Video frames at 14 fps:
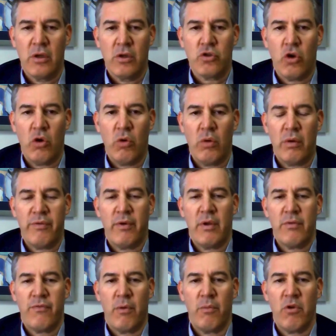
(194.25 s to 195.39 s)
So
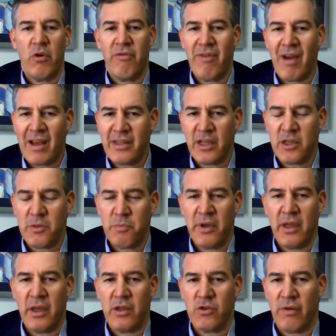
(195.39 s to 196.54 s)
from your vast
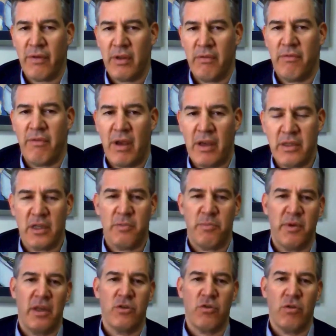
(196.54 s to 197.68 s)
experience, you had a vast
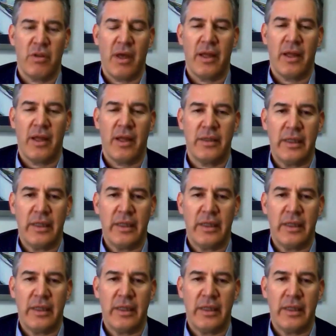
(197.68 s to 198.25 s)
experience on that,